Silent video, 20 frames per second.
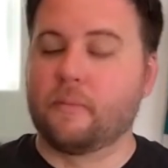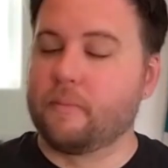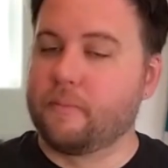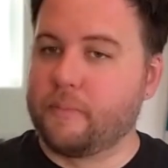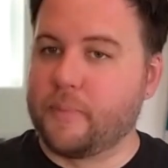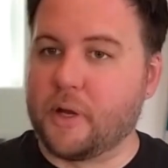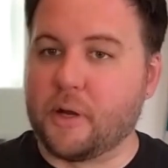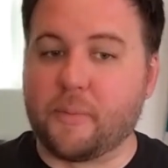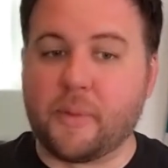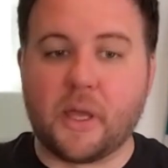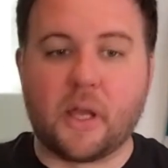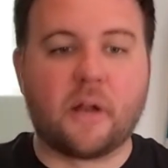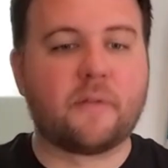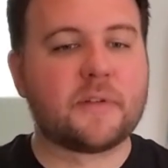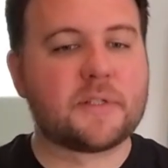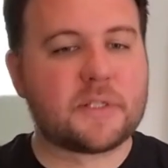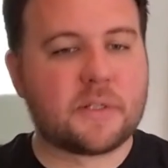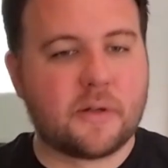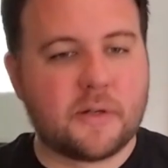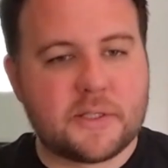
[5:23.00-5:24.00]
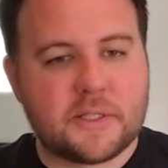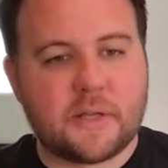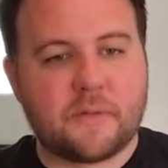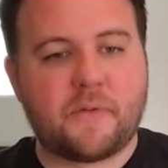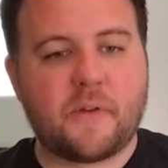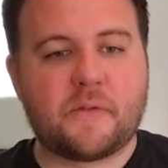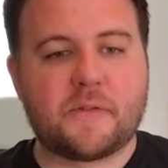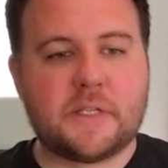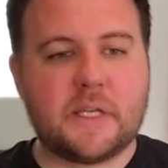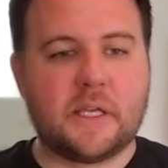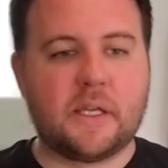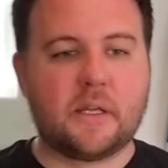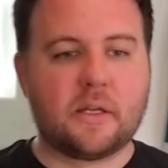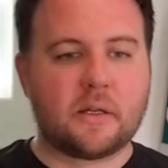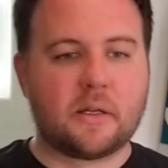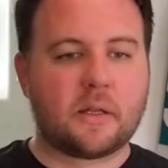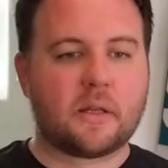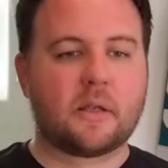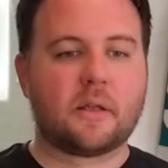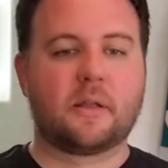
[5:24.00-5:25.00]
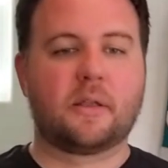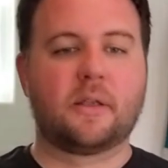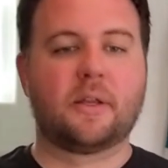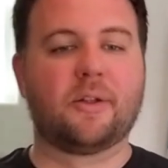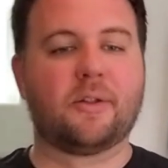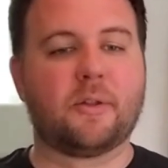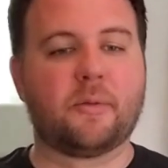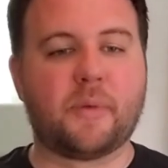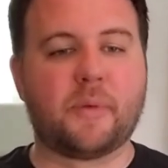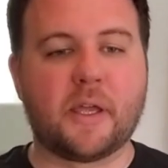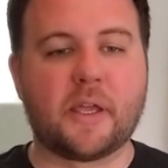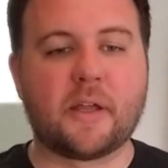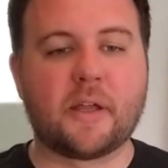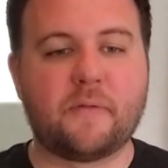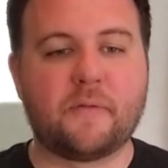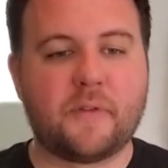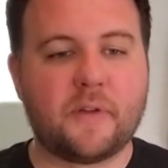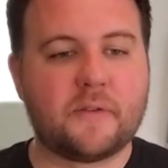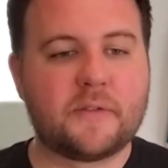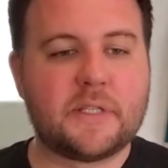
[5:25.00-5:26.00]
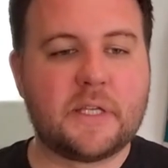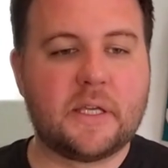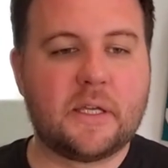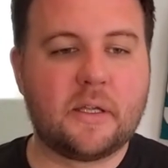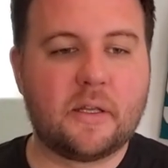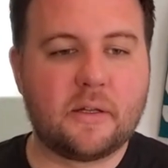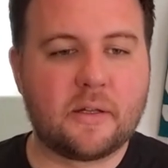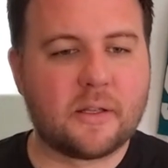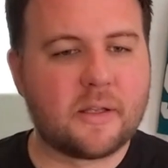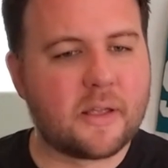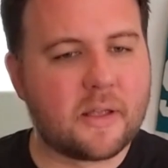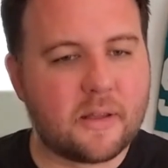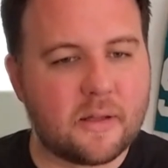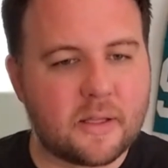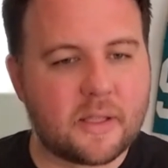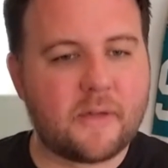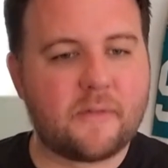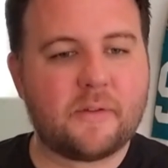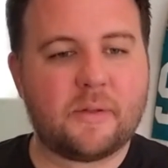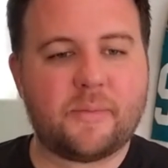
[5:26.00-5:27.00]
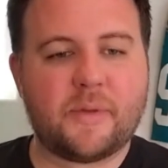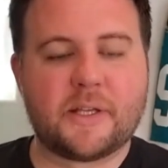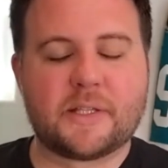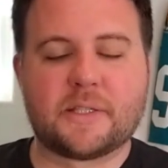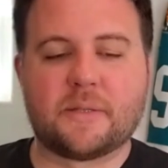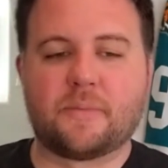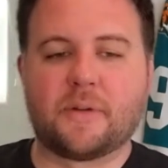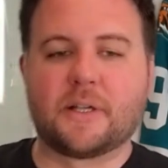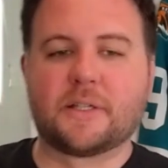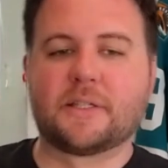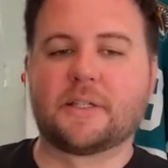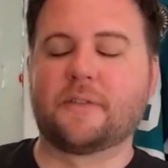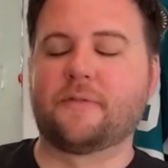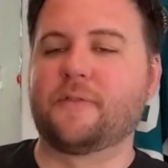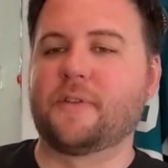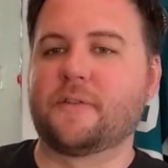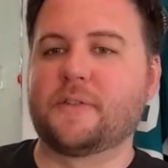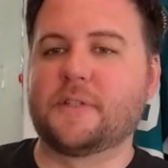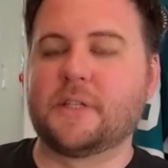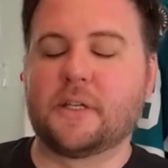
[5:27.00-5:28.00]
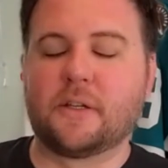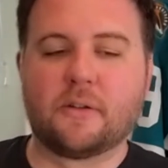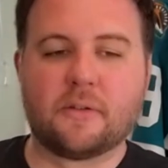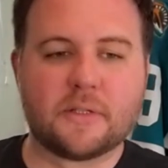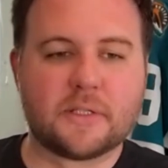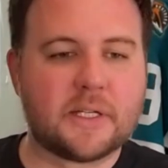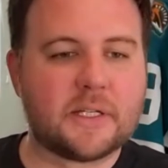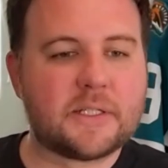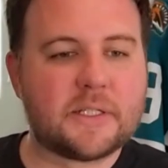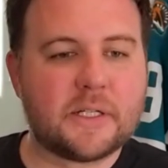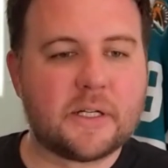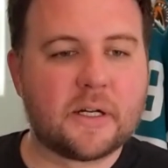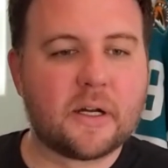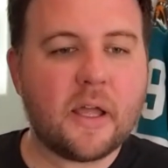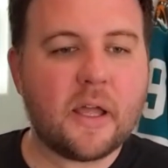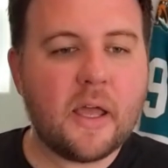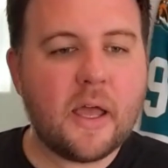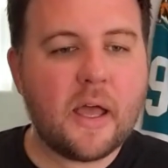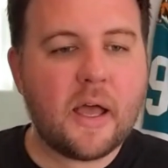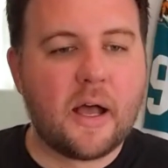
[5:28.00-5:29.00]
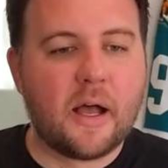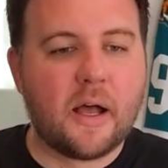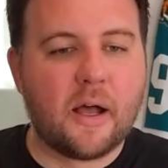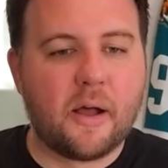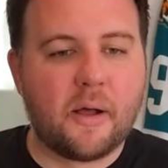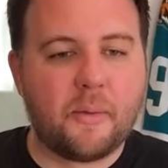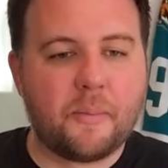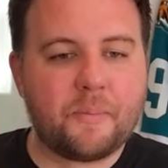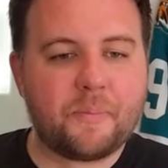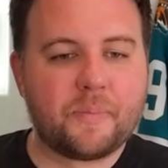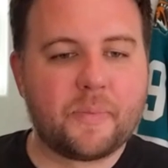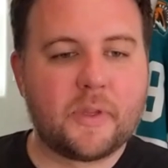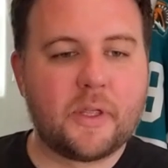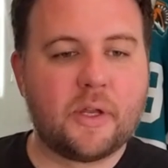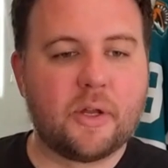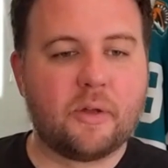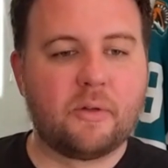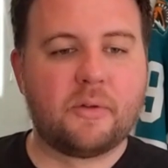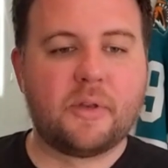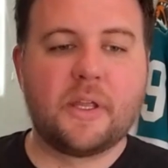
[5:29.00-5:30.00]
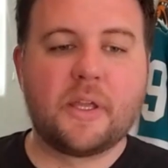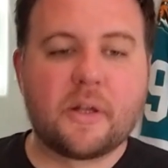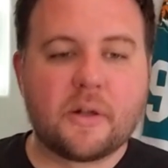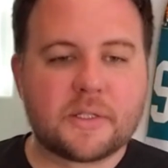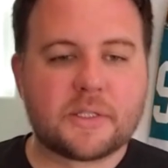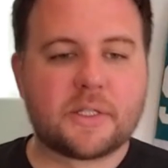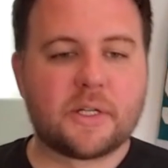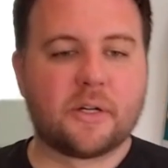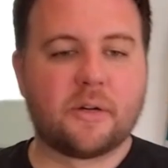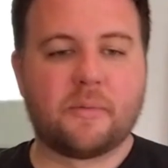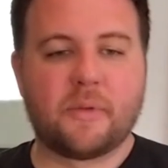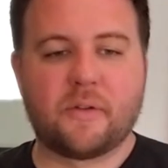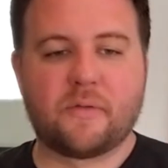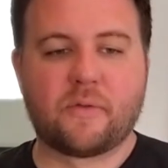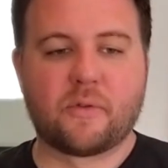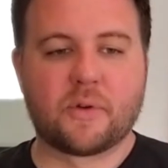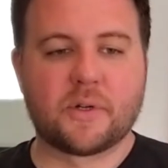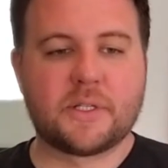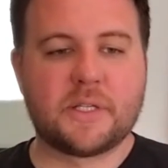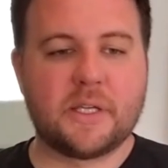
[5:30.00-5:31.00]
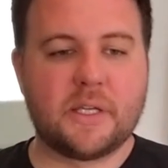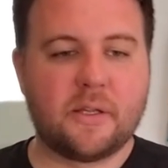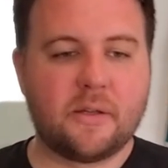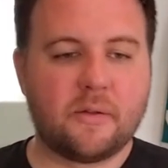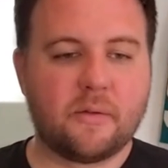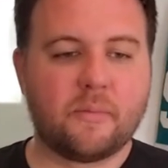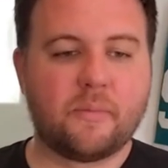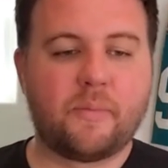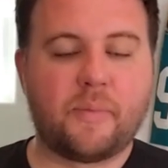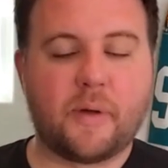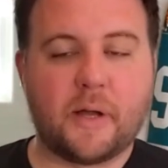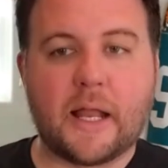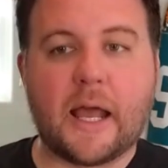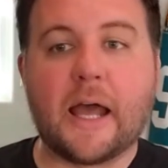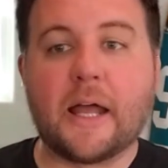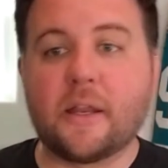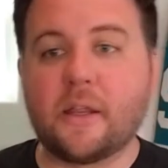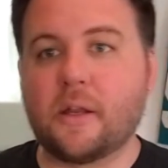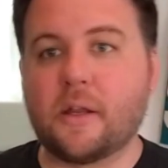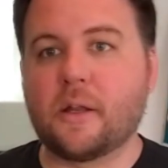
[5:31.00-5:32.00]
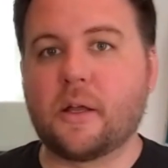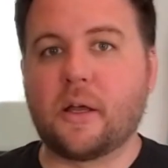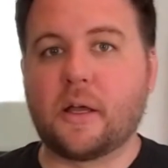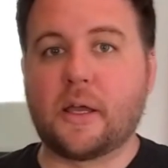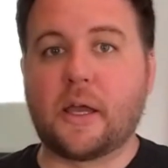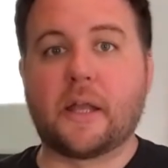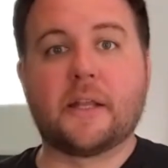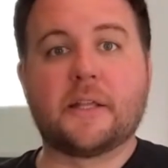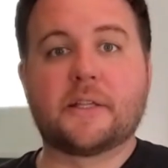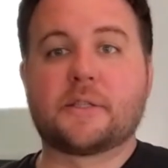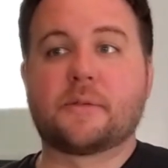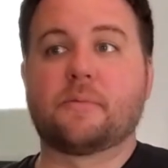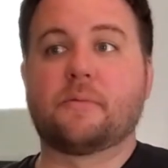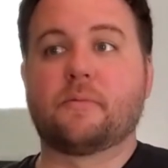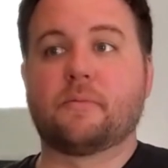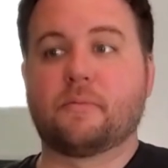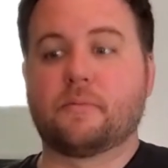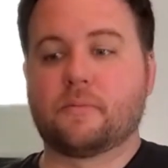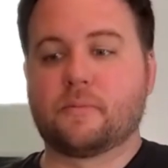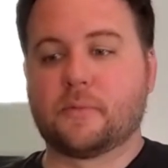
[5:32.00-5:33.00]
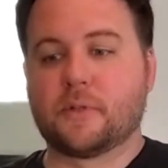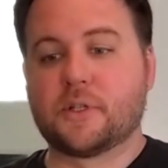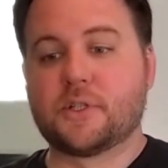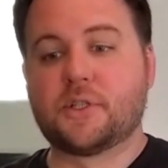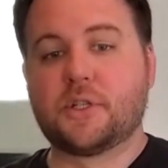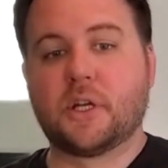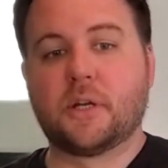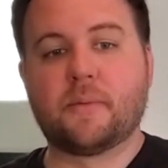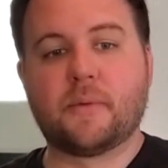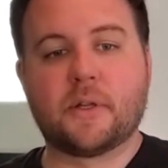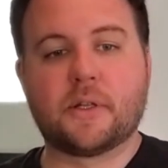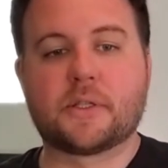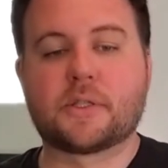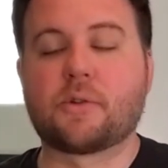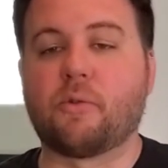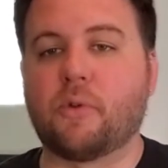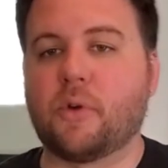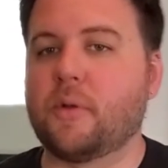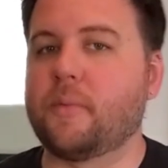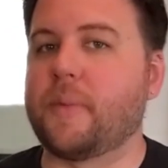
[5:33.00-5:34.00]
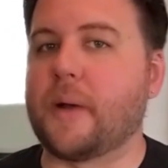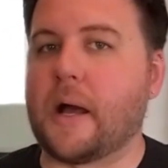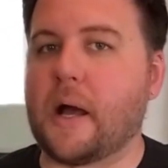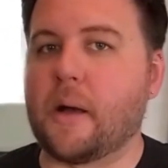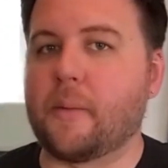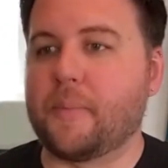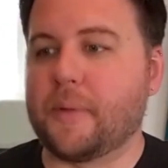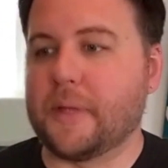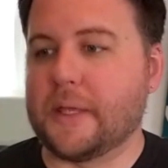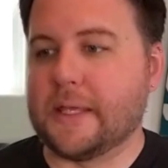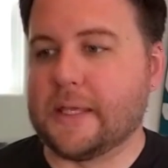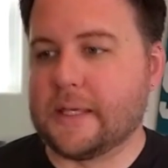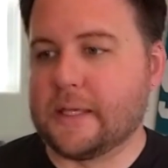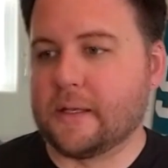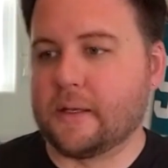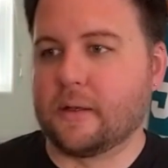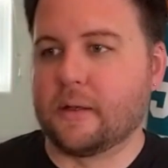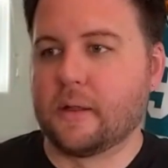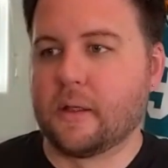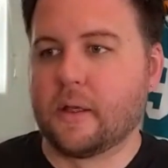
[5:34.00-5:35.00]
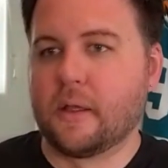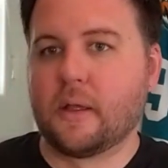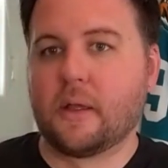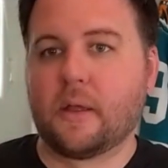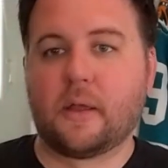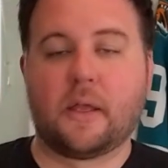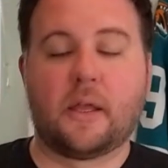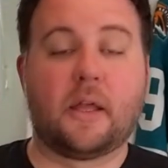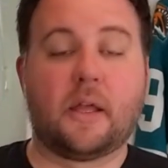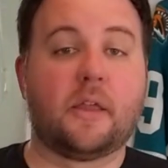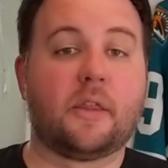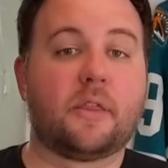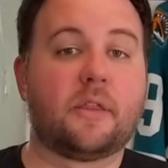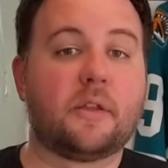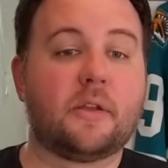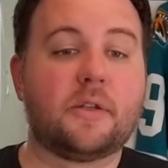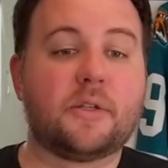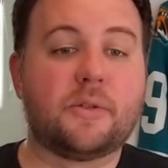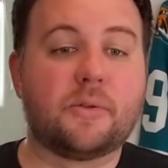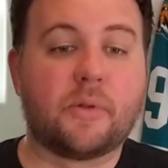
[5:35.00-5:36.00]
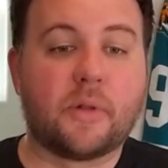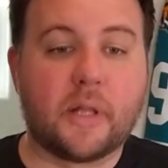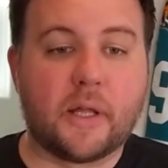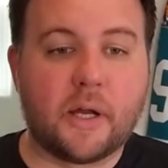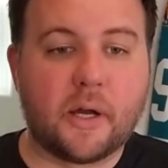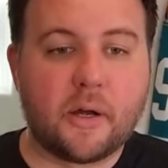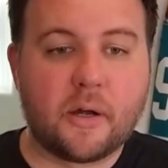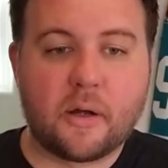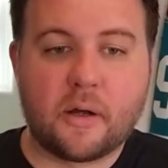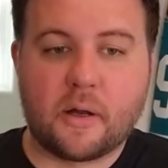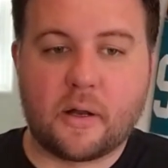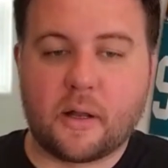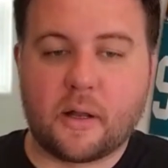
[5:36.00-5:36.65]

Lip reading: Barabanov was close. He had 15. You know, LeBanc had 15. Kevin LeBanc surprisingly had 15 goals last year. Nico Sturm had 14. But adding some legitimate scoring pop in Anthony Duclair